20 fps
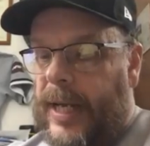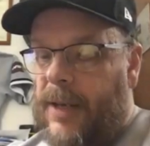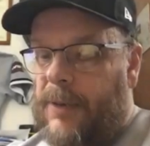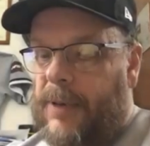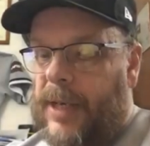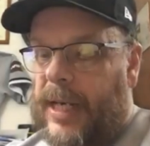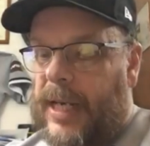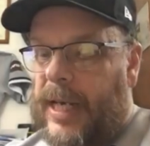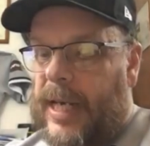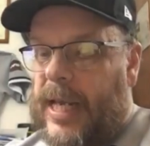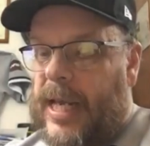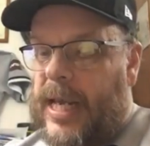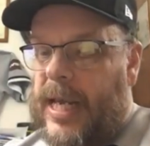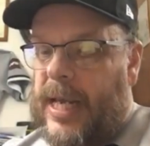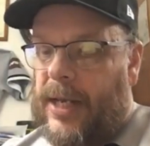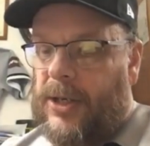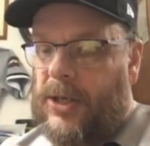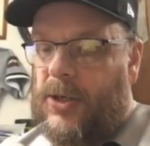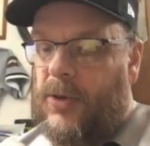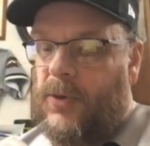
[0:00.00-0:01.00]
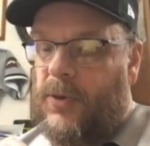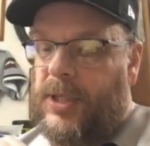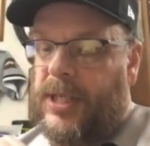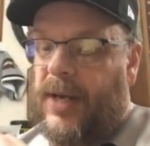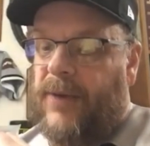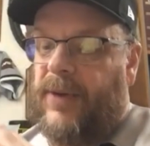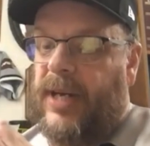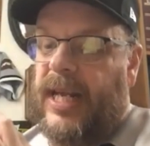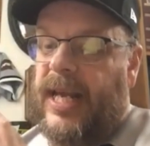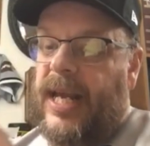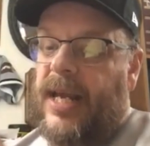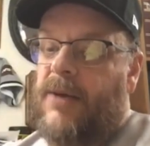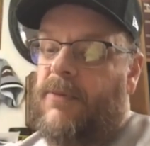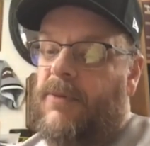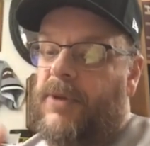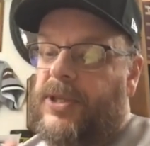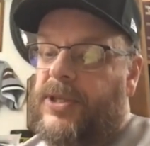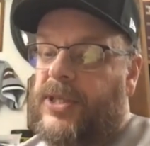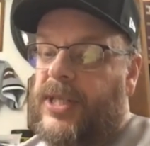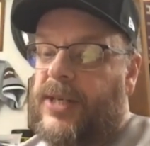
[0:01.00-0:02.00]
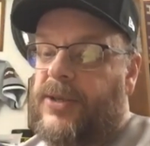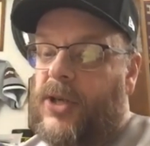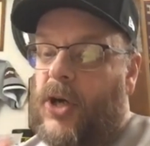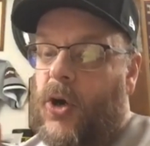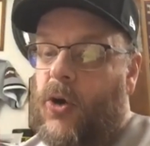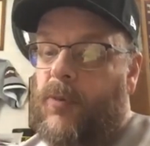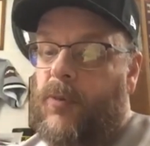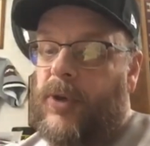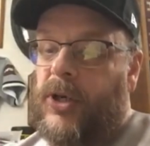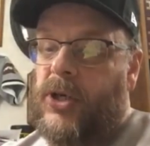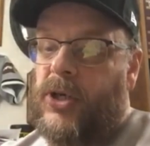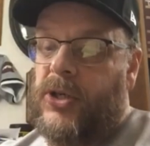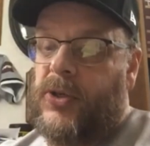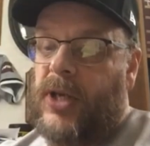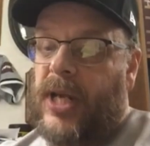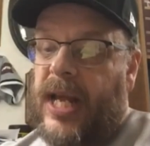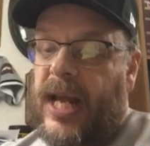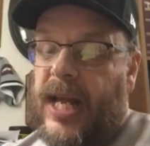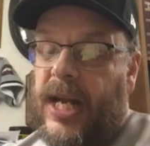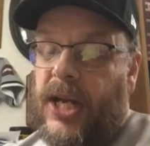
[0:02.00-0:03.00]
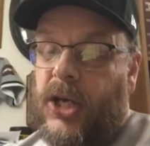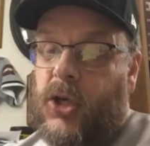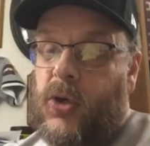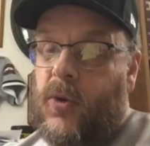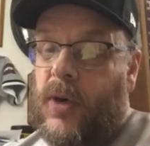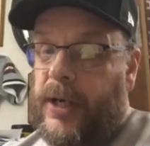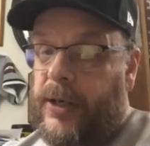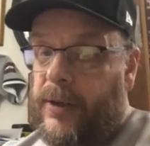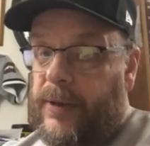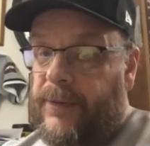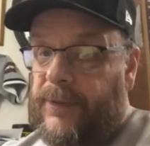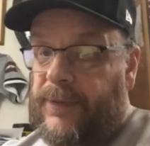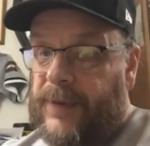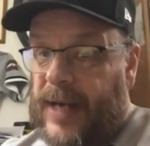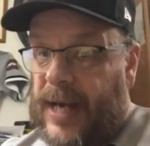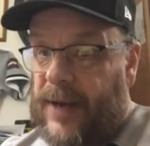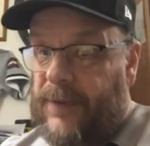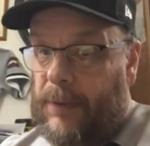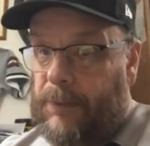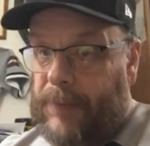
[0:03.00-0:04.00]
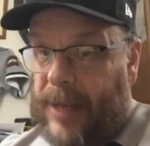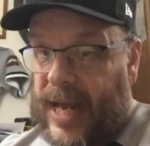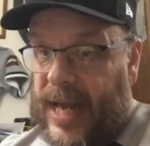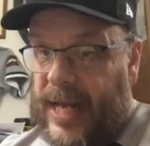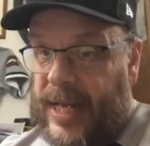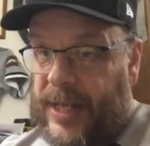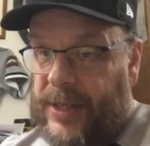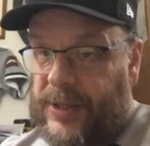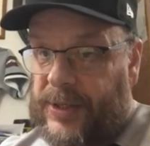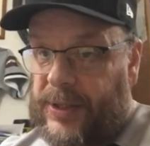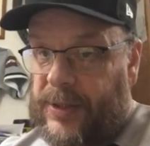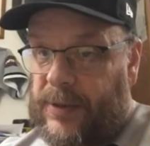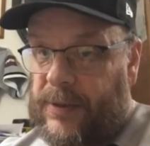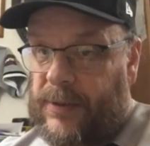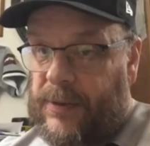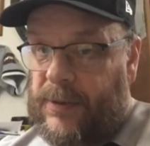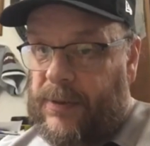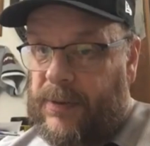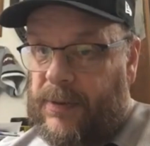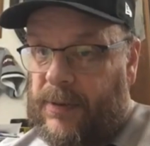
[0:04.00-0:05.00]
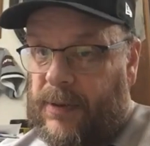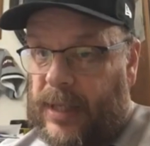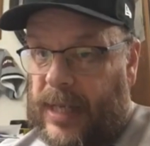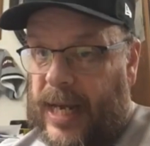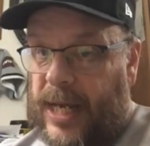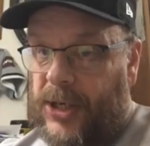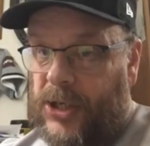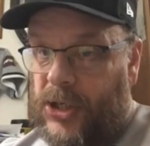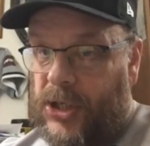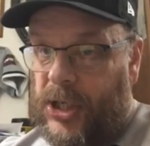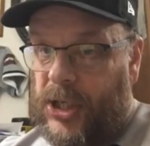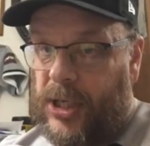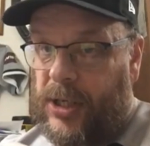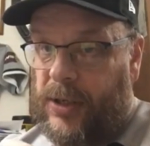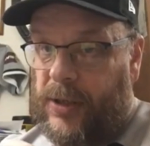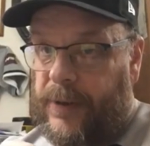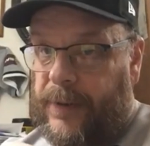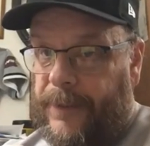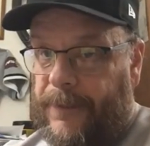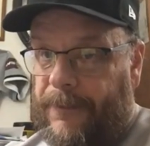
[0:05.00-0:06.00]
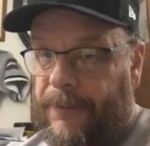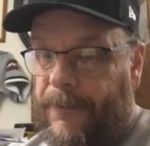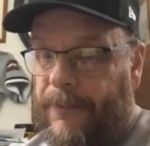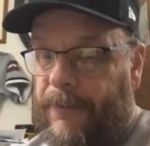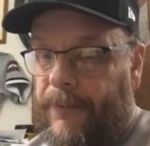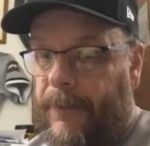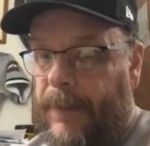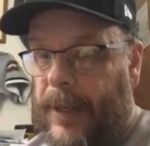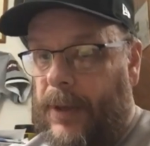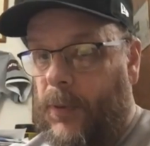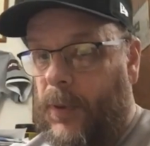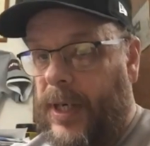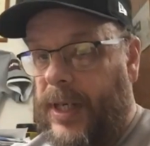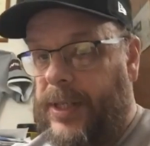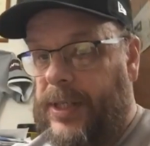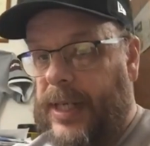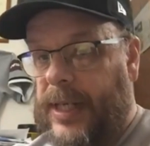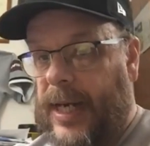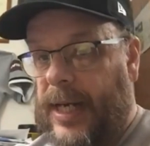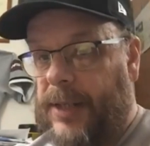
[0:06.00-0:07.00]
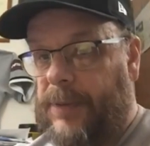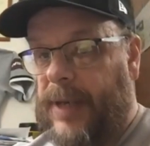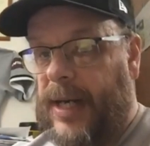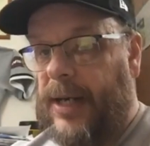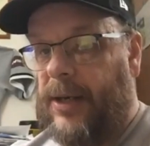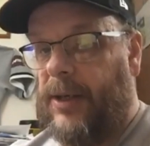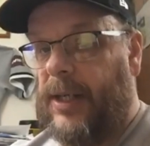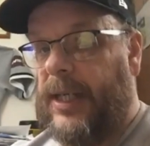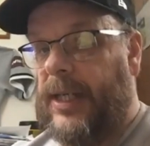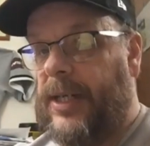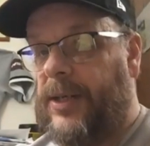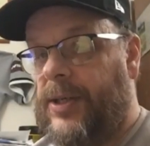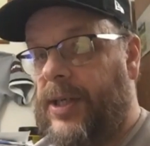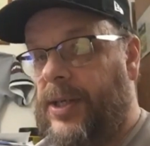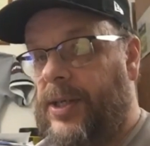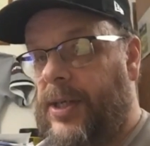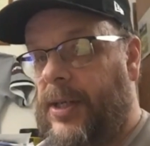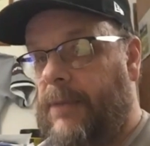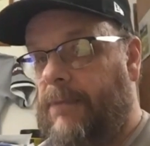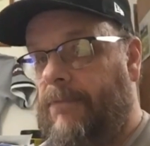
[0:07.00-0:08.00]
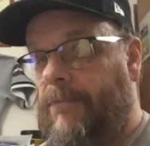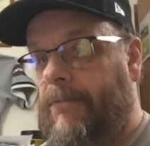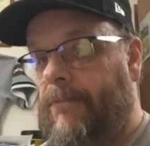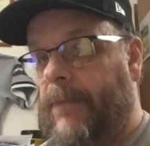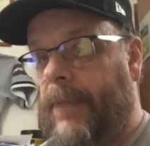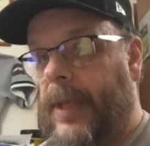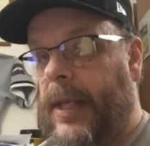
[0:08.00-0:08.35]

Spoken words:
anyway, he hit .278 with 6 homers and 205 at bats last year in the White Sox minor league system.